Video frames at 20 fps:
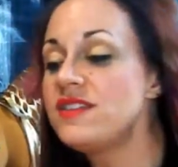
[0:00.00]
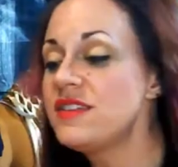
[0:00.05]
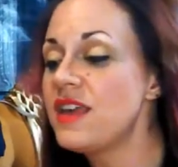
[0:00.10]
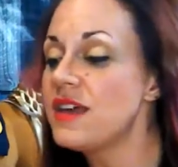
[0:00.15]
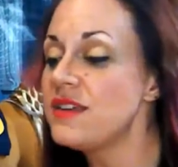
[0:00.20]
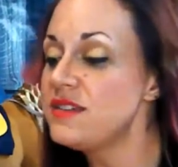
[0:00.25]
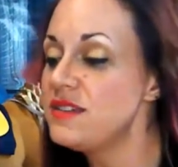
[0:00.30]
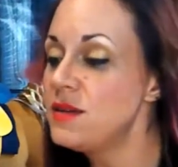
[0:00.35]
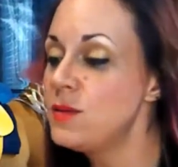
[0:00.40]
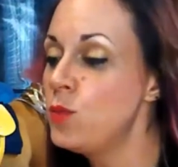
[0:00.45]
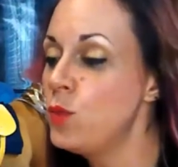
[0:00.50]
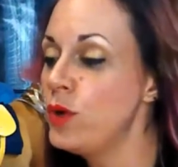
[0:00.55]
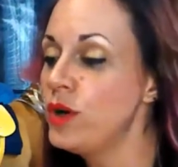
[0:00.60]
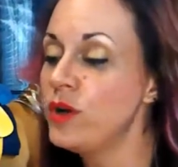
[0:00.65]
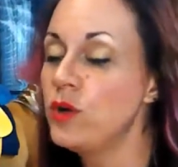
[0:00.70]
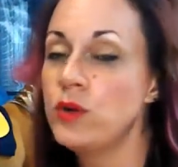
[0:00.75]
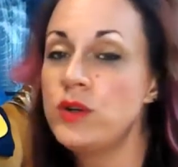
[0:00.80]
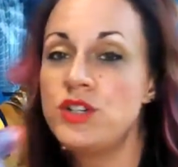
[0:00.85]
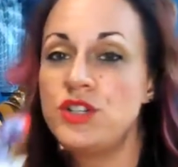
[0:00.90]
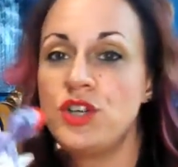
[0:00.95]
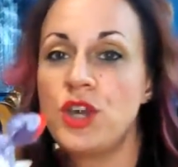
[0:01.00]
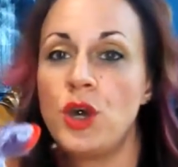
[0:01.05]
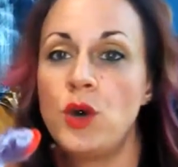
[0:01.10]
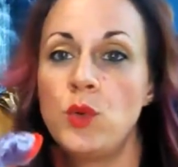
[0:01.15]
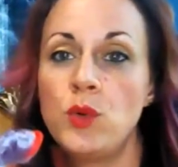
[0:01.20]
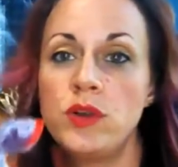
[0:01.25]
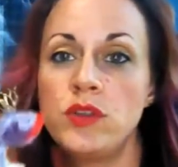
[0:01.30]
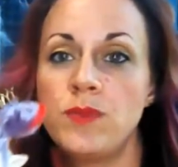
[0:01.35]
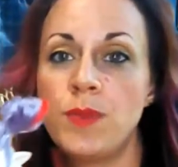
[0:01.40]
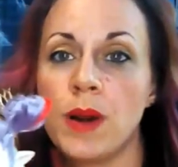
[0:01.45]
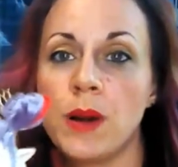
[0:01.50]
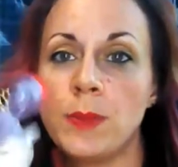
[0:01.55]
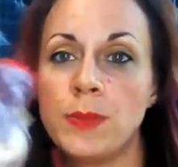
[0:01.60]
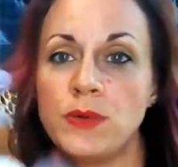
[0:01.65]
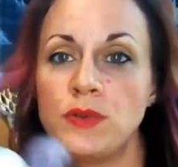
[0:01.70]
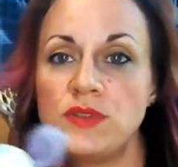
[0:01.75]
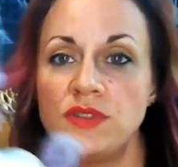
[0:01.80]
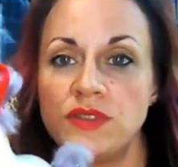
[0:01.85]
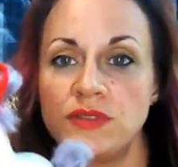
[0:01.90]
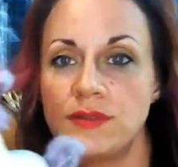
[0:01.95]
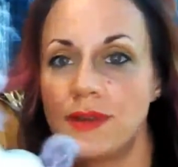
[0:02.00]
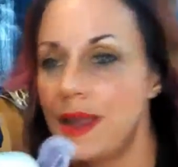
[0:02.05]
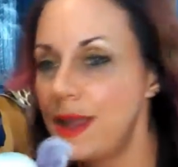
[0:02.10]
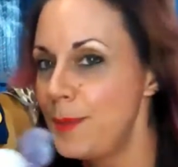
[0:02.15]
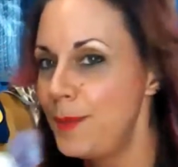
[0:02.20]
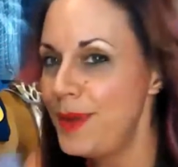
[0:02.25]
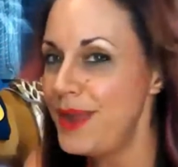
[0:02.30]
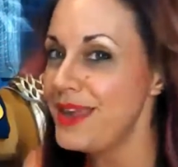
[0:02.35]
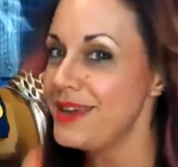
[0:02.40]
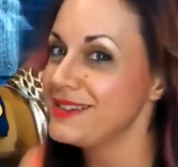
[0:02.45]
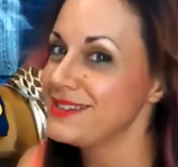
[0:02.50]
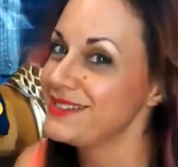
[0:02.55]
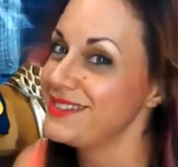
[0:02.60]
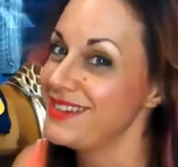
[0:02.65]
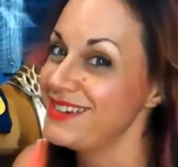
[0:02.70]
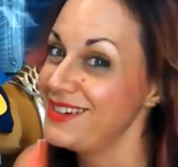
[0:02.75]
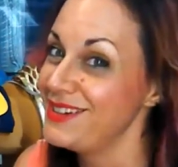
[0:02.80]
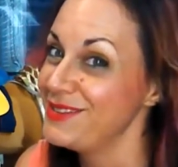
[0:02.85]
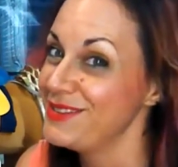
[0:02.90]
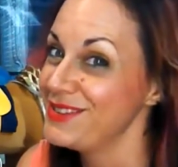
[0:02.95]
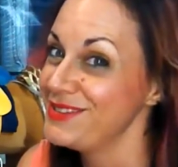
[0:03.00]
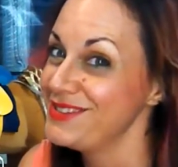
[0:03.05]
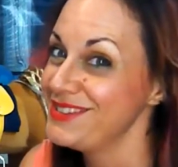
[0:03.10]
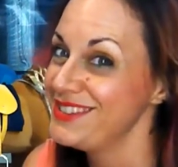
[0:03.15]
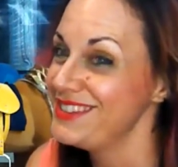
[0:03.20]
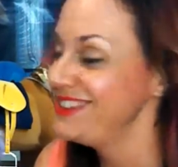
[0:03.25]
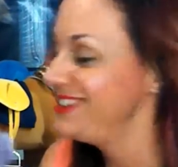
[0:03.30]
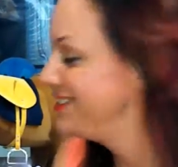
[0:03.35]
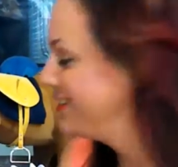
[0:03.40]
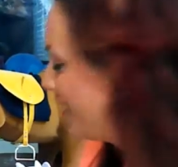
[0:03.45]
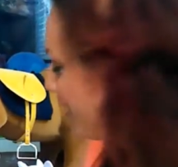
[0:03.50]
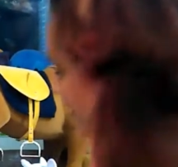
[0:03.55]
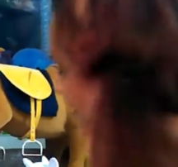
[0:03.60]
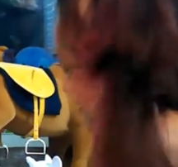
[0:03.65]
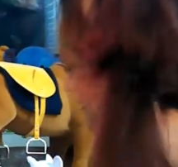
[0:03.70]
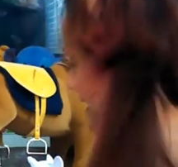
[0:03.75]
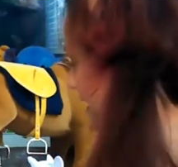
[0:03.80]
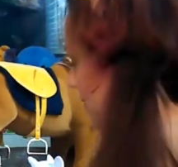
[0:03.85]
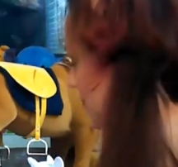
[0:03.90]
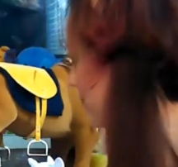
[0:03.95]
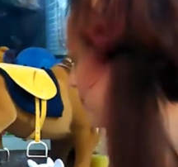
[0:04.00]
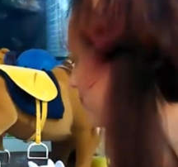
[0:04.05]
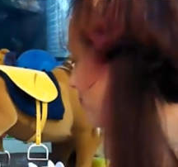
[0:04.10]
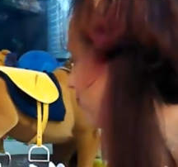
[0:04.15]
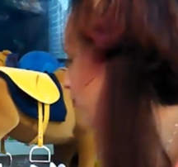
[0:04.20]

this custom, we're going to go with purples and pinks. I know we're really shocked, right?